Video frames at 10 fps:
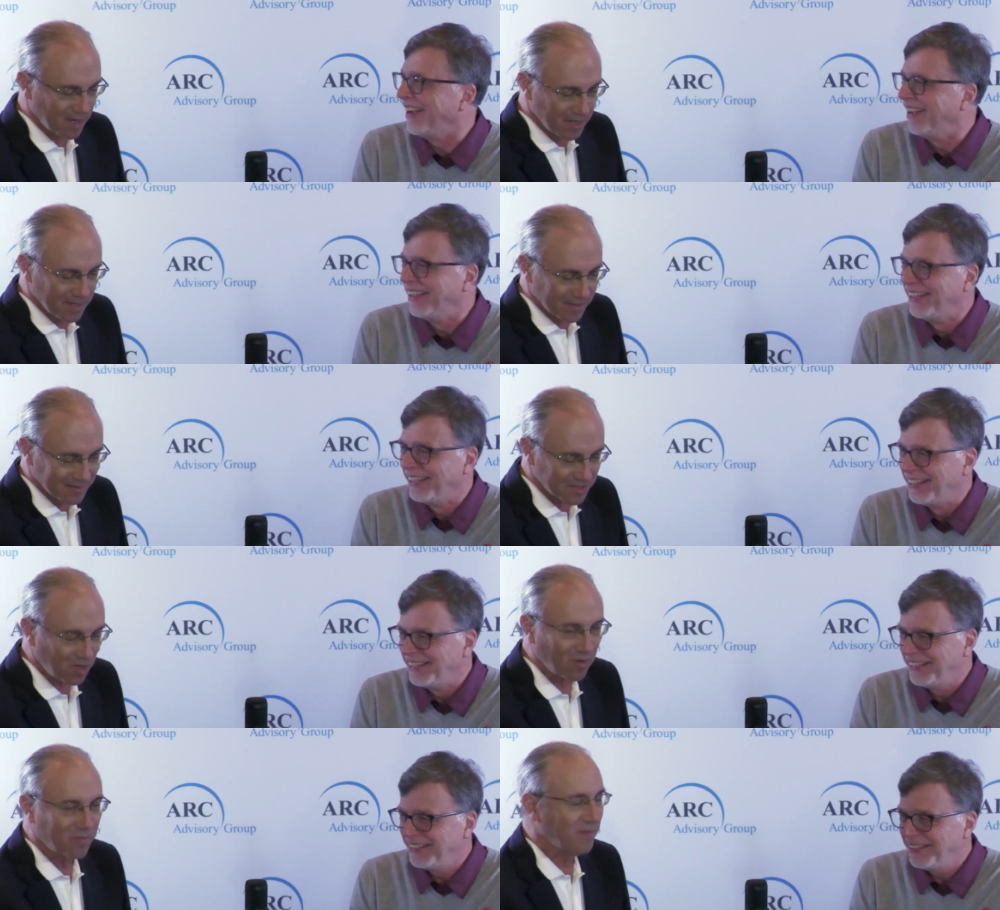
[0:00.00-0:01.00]
Speaker 1: yeah.
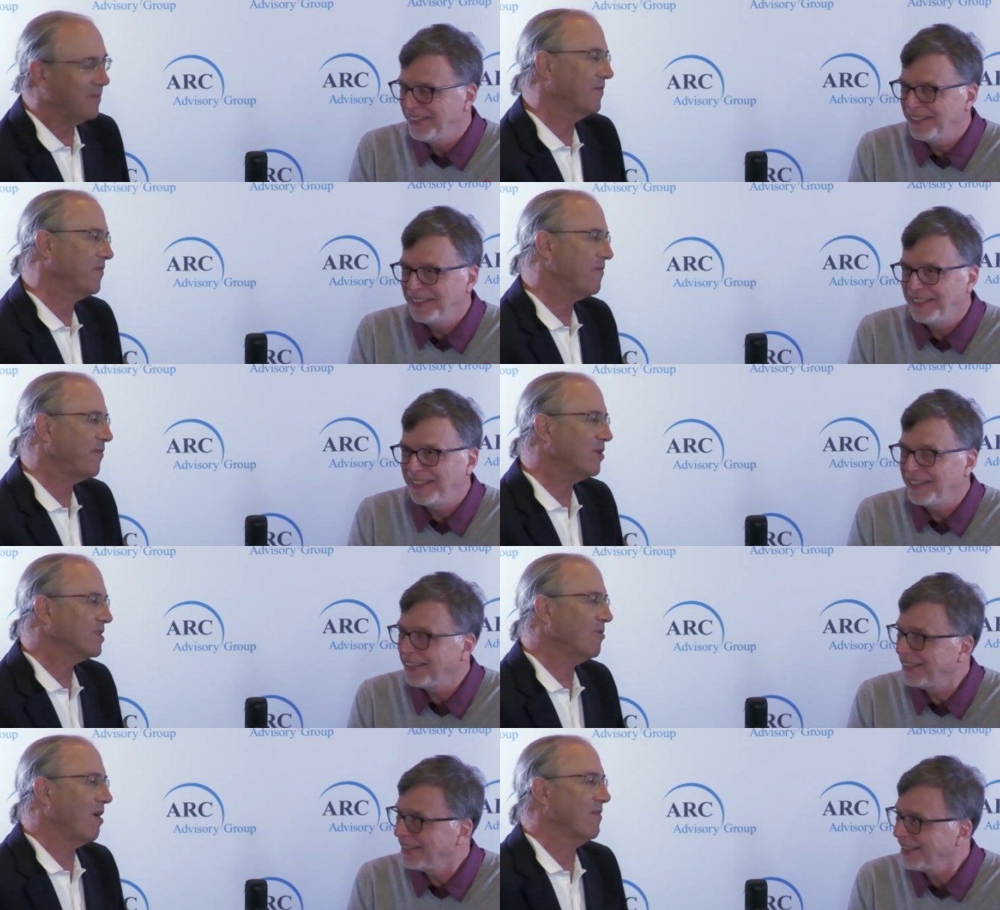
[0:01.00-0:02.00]
So, for folks
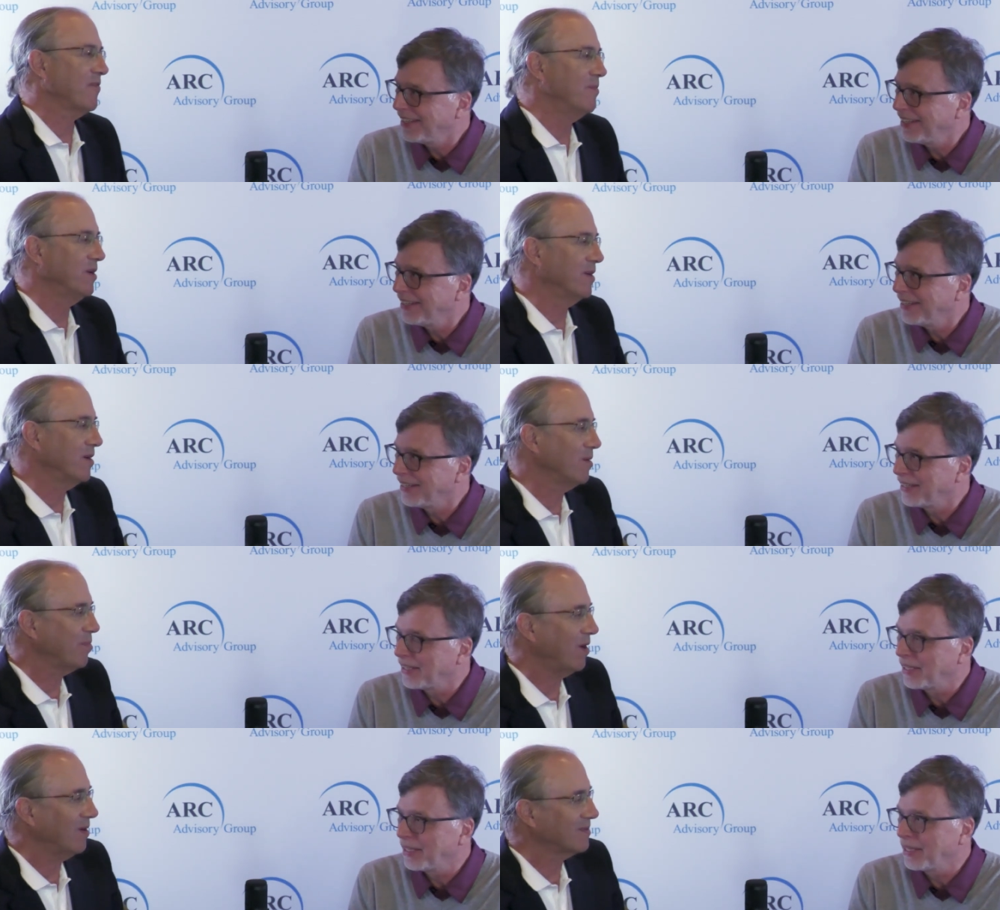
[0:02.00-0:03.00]
who aren't familiar,
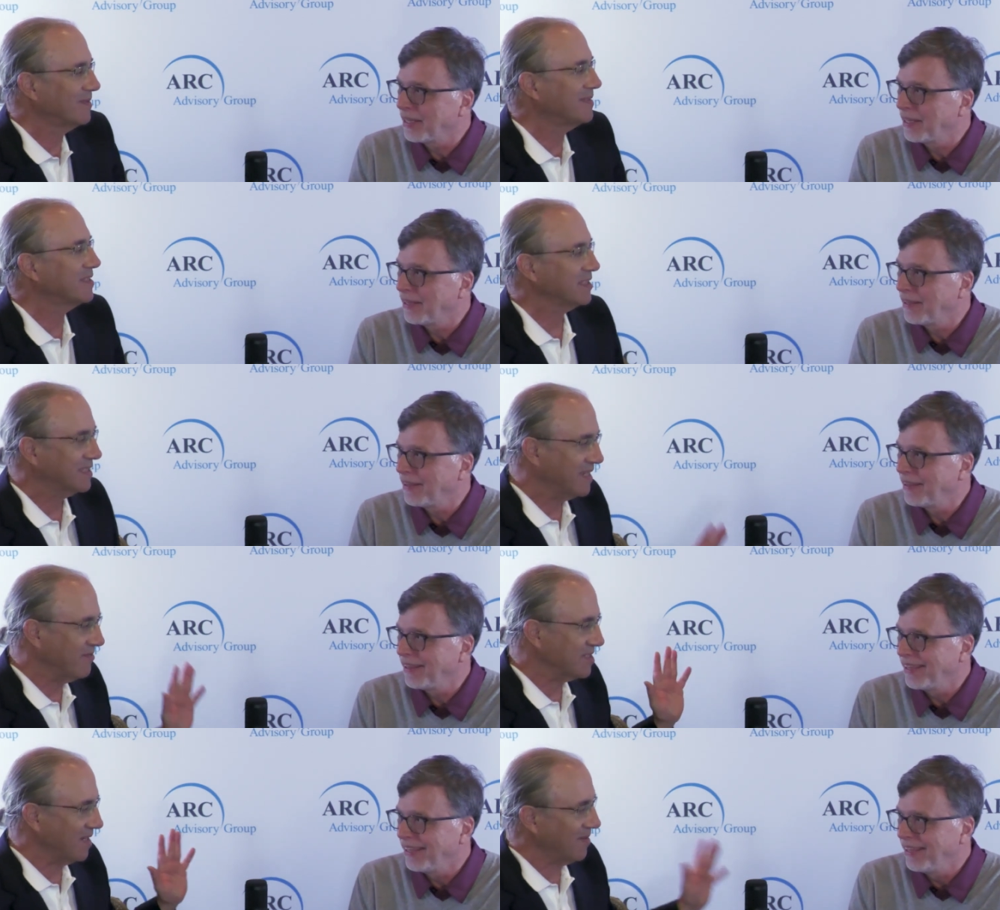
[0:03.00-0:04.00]
Paul, just
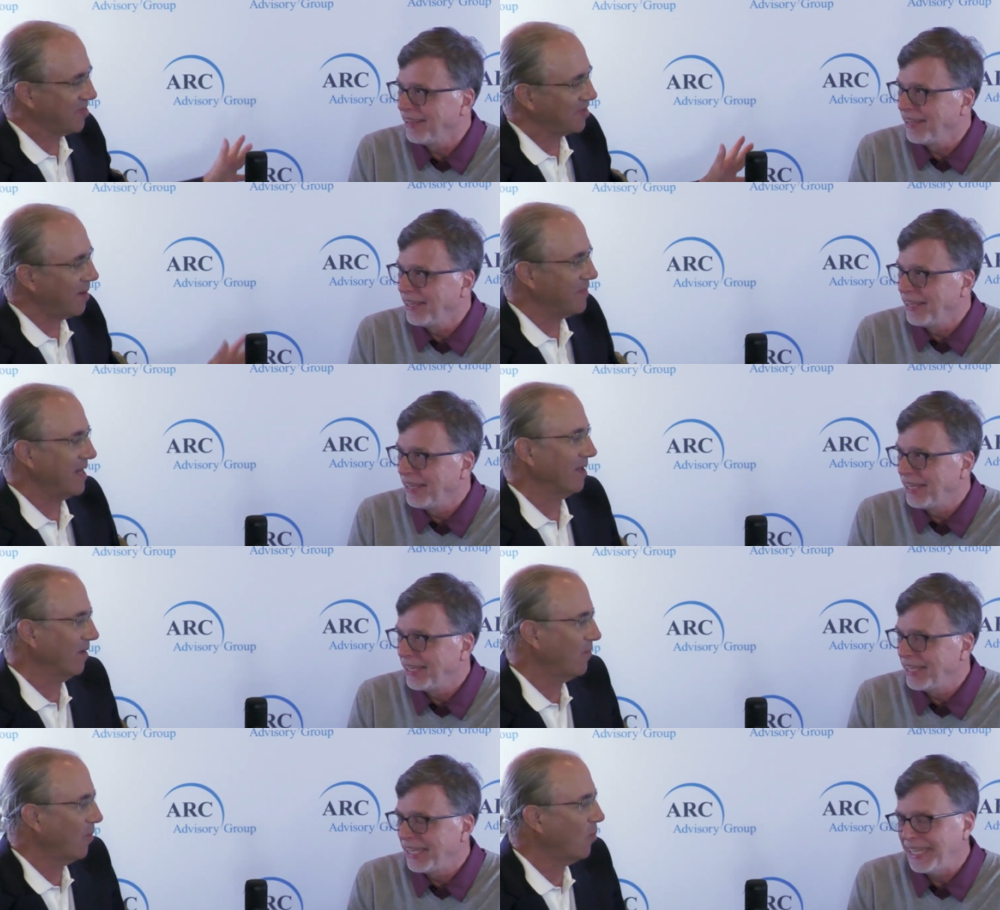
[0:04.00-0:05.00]
give us a thumbnail of